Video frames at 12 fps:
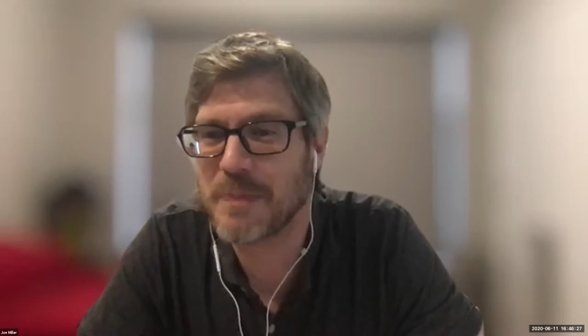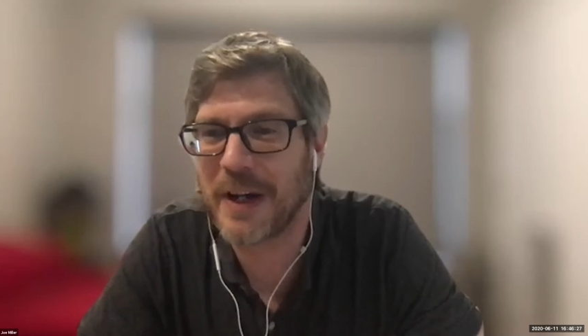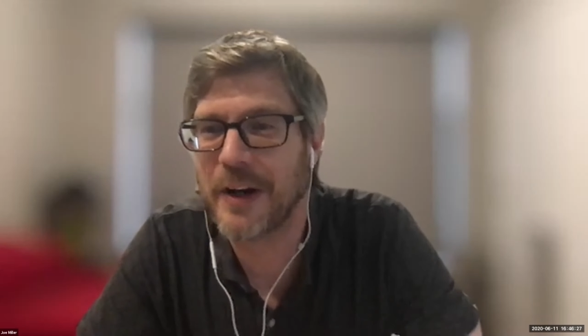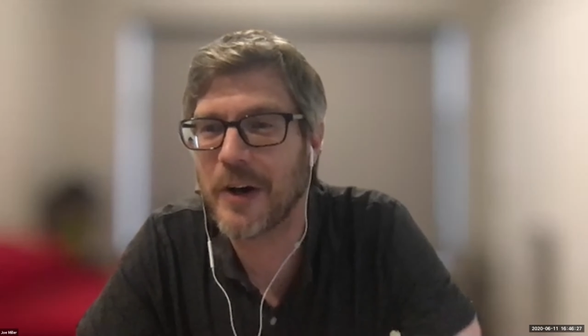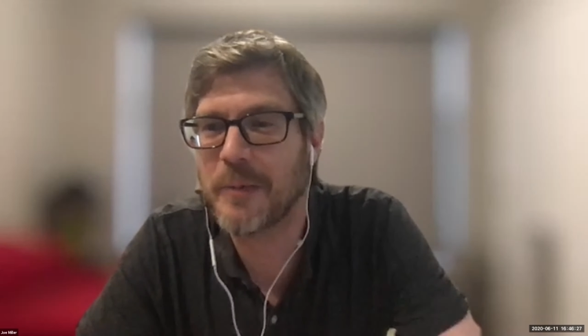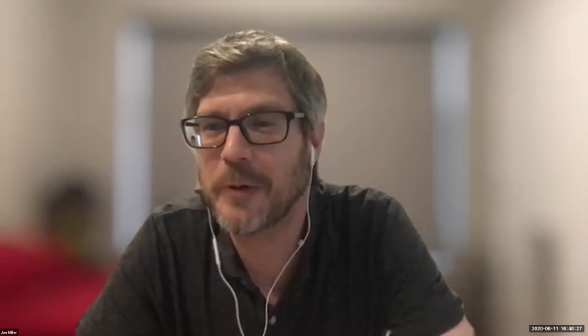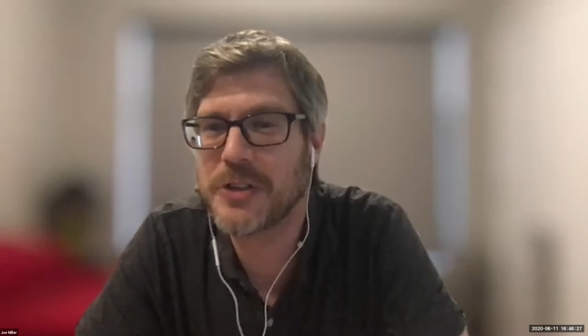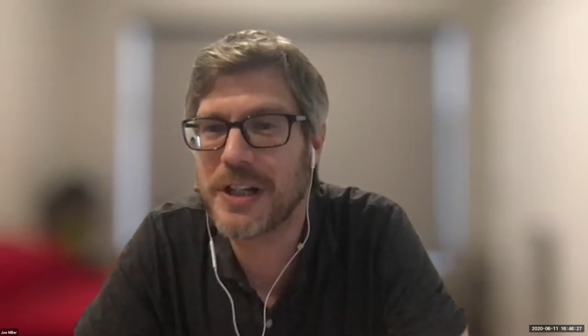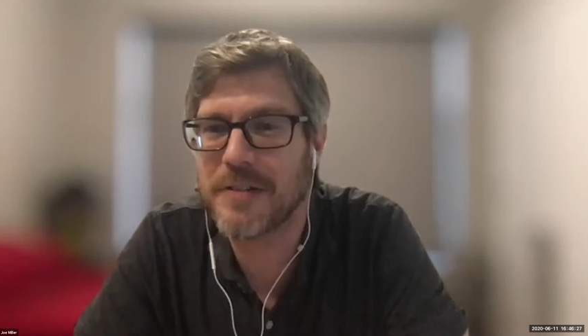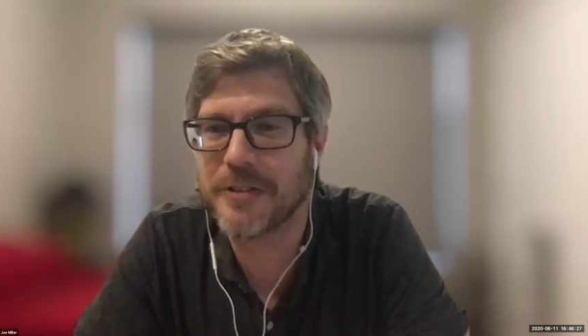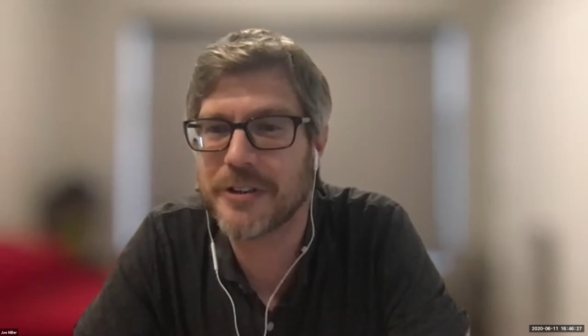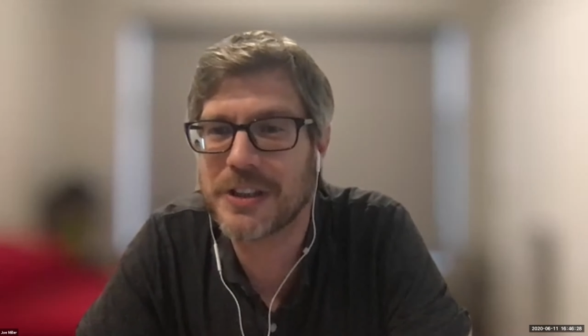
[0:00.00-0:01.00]
by almost
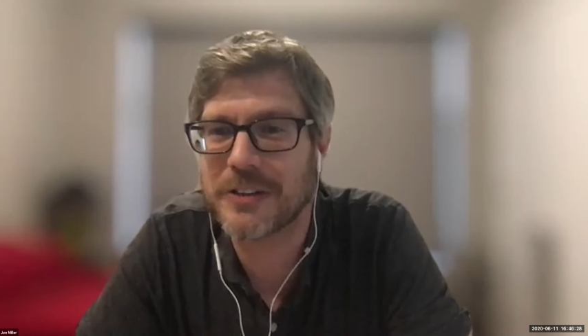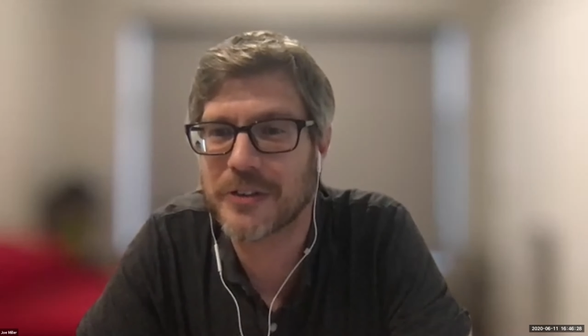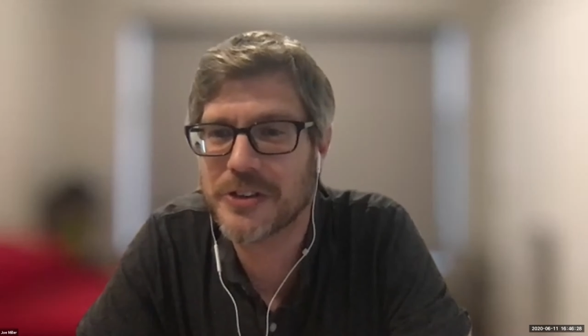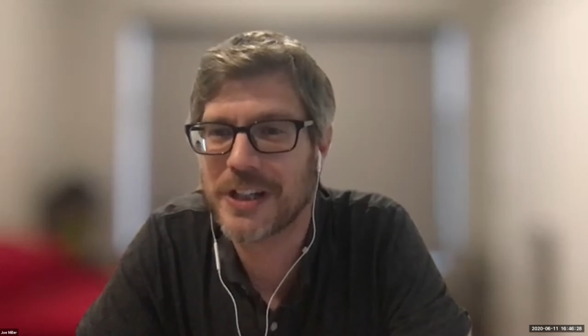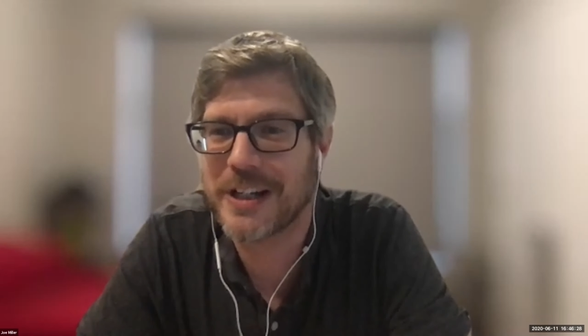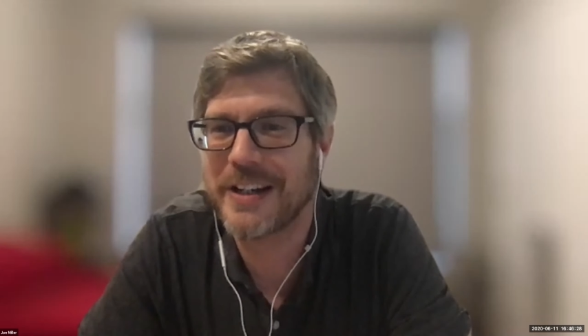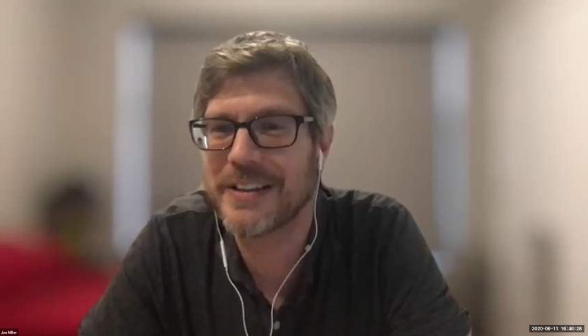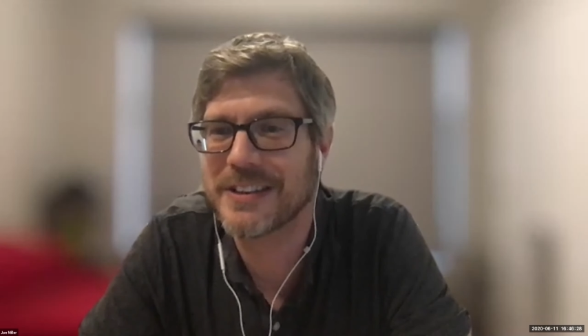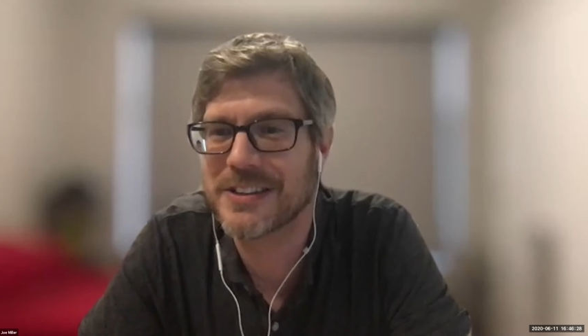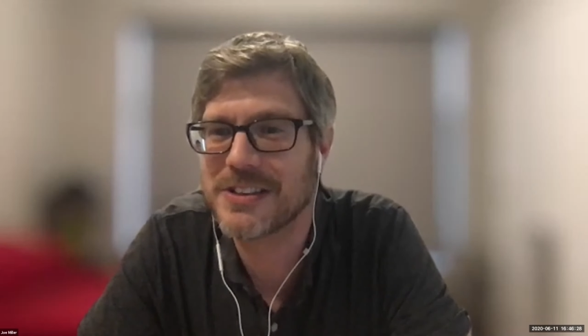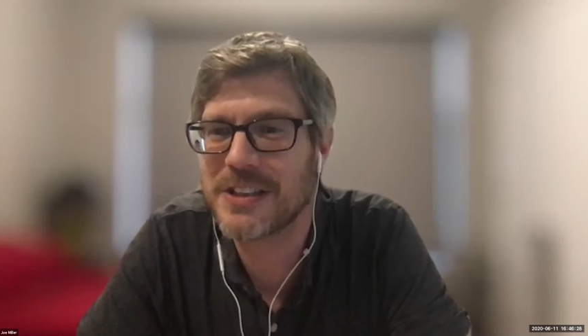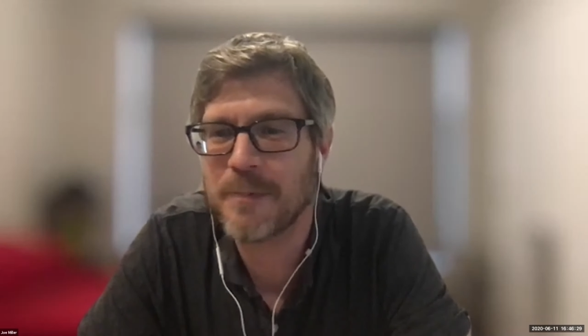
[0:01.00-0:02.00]
every single
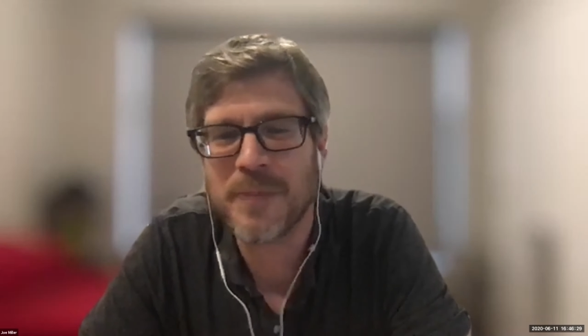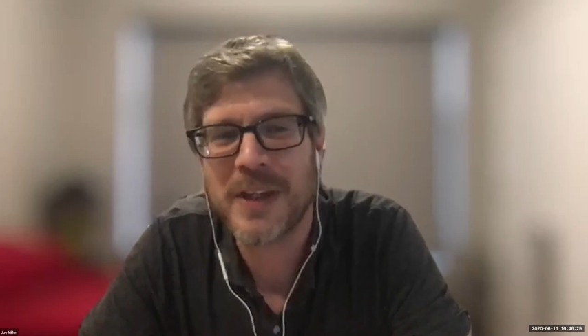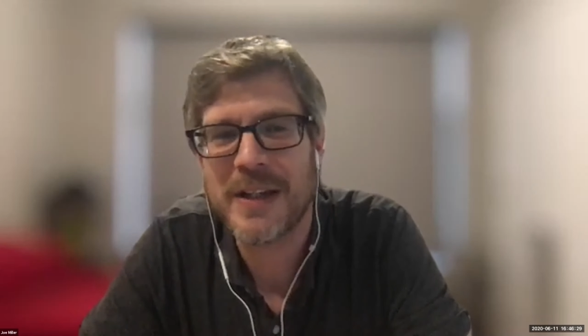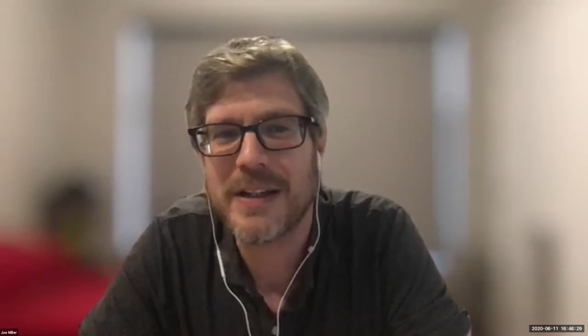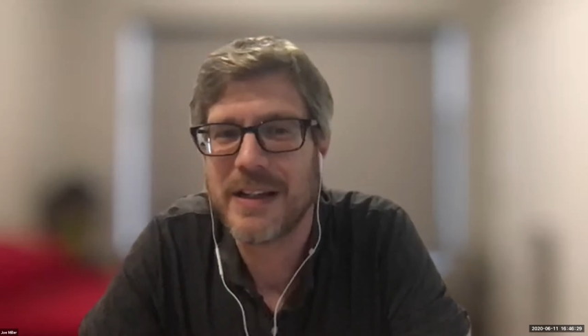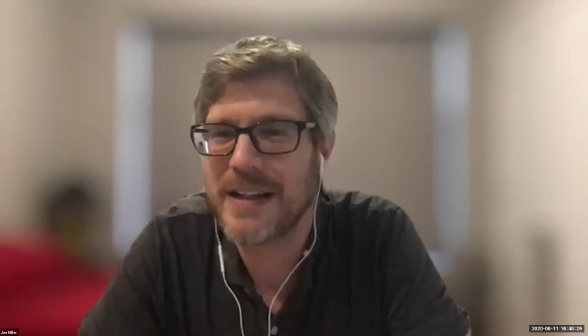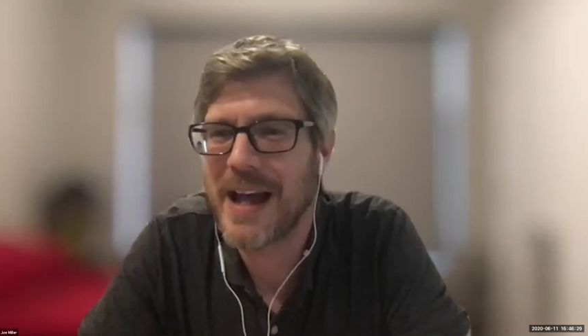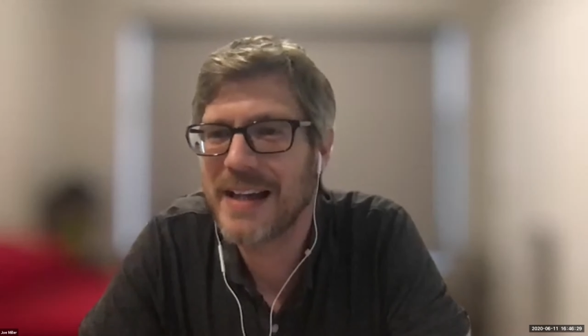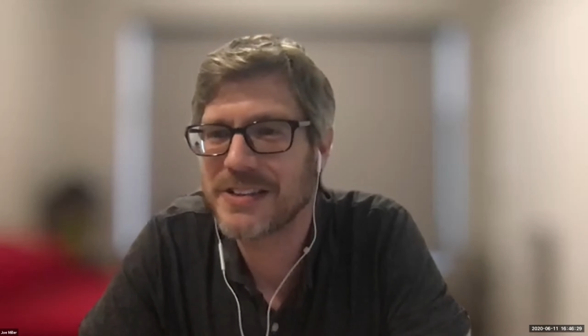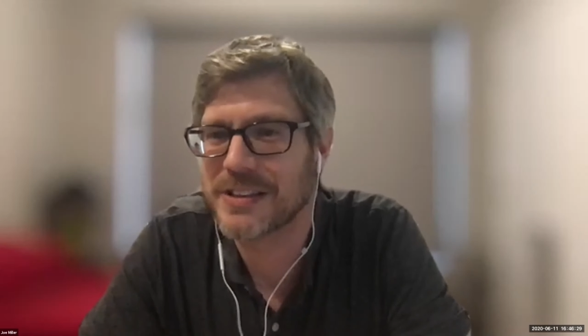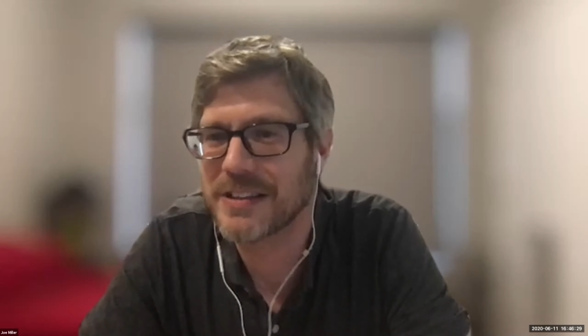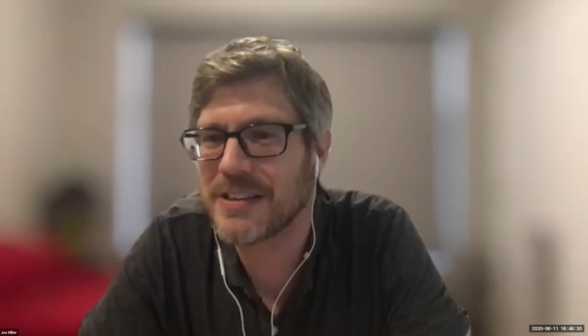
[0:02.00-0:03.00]
scientist. It
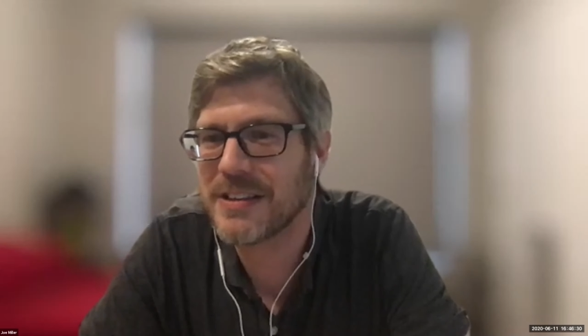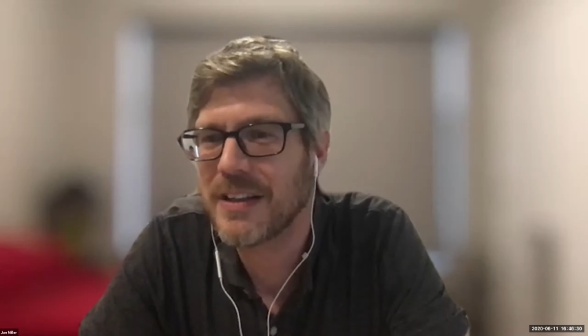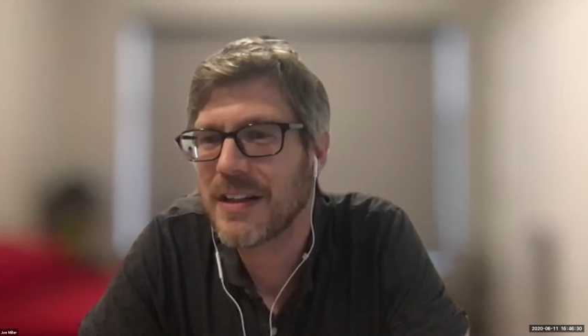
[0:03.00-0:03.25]
hasn't.